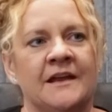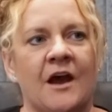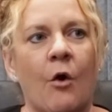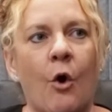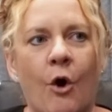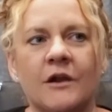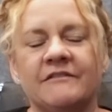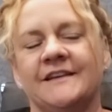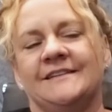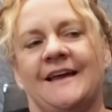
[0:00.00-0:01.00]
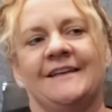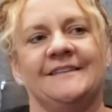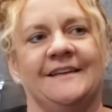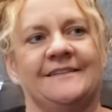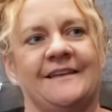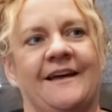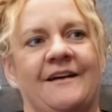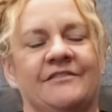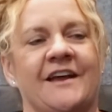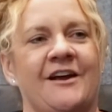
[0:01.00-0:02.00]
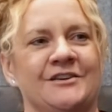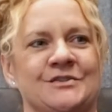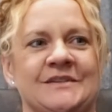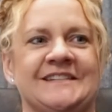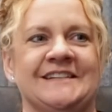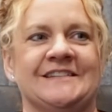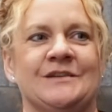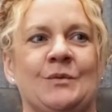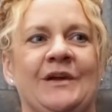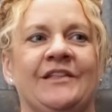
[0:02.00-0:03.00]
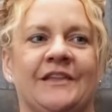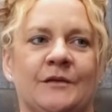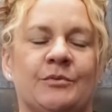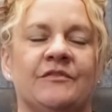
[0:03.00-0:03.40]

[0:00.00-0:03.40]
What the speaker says: Now, all of these assets have characteristics that we think